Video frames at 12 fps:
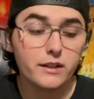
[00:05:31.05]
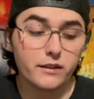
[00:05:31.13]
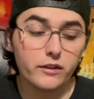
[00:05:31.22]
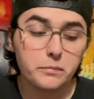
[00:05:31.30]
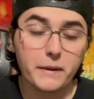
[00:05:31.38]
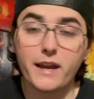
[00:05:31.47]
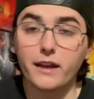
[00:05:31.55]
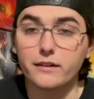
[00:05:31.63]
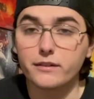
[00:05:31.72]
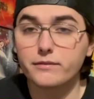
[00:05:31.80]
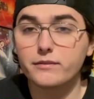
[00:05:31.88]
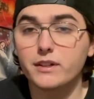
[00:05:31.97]
this band,
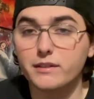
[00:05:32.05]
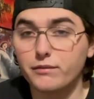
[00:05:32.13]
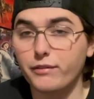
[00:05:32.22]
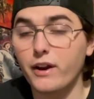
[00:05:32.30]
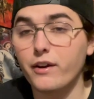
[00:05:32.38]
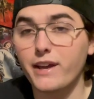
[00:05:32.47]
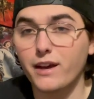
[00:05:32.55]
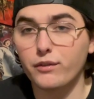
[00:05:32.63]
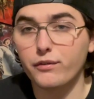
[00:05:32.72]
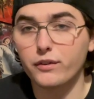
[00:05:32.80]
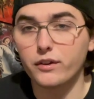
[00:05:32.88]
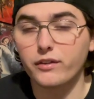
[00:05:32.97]
very heavy
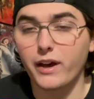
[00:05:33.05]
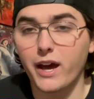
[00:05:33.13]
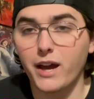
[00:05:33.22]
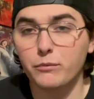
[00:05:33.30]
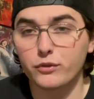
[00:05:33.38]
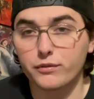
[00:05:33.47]
for the times.